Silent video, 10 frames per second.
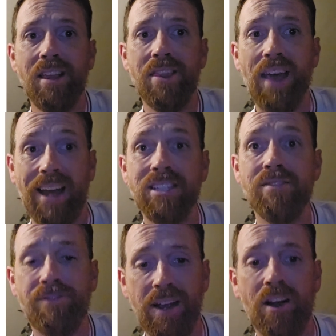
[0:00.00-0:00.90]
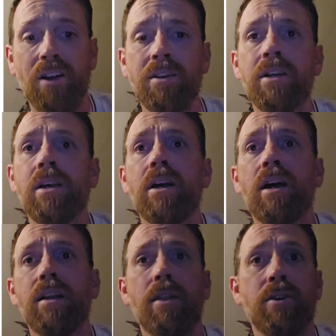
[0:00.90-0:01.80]
that's fair.
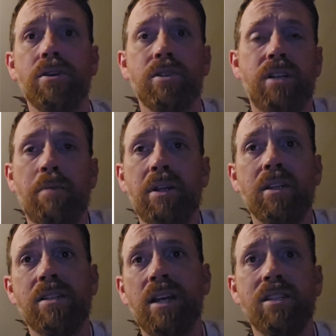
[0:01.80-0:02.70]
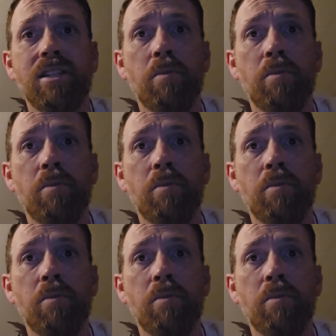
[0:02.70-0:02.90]
Another statement that says, in the